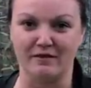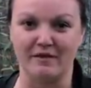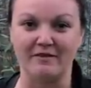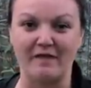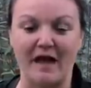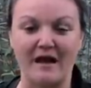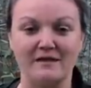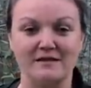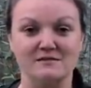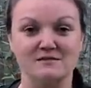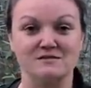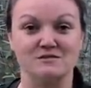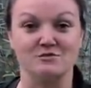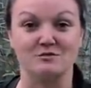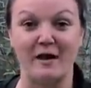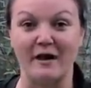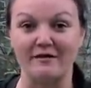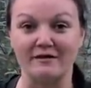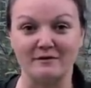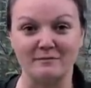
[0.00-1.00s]
and that is
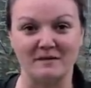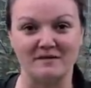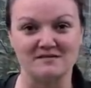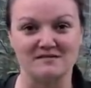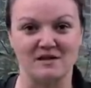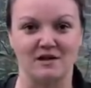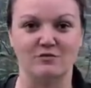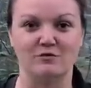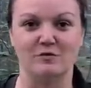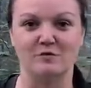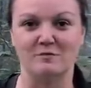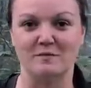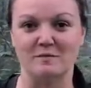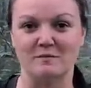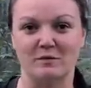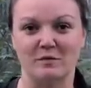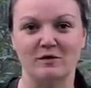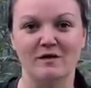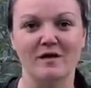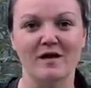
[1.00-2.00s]
surrounding myself with
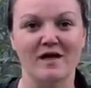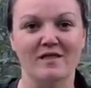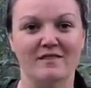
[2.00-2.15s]
people